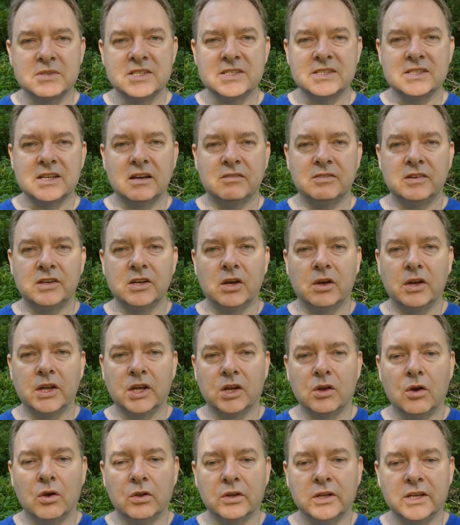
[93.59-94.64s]
stuff
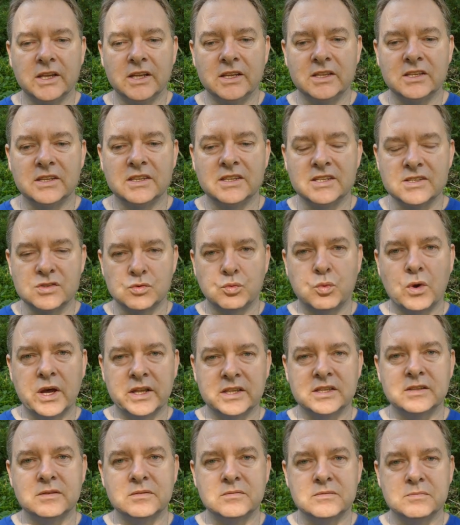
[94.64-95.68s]
going on in this
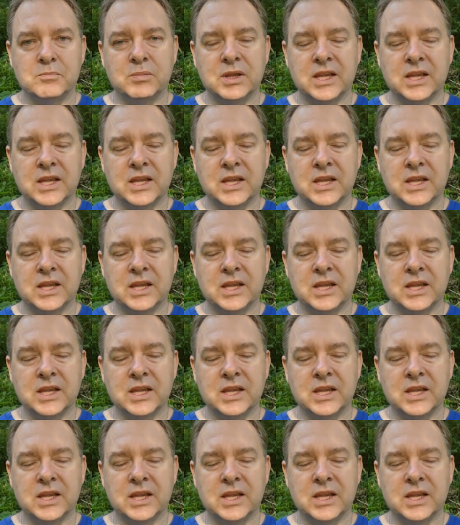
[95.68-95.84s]
one